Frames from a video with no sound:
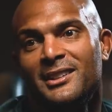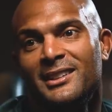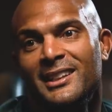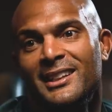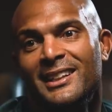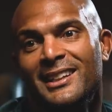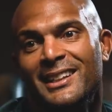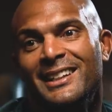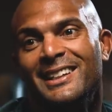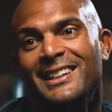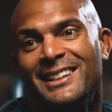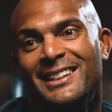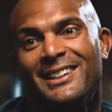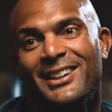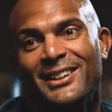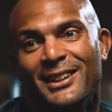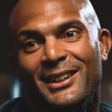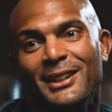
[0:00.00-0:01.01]
Yeah, he
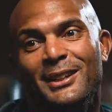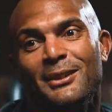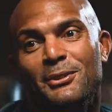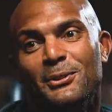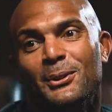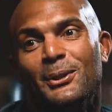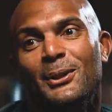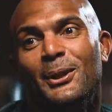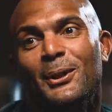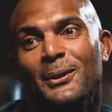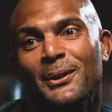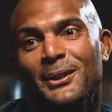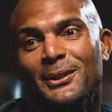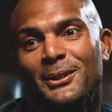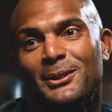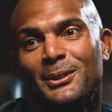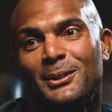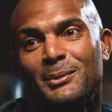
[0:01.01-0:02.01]
kind of leaves you alone
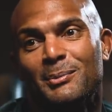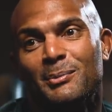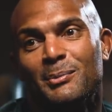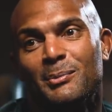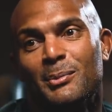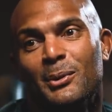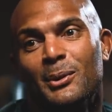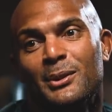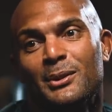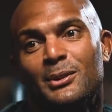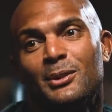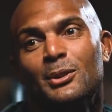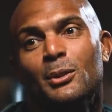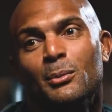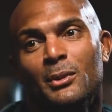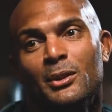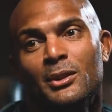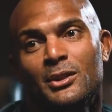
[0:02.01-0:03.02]
and doesn't put
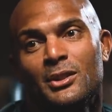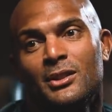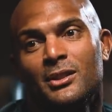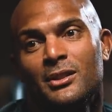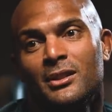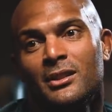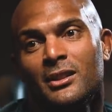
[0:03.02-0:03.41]
too much.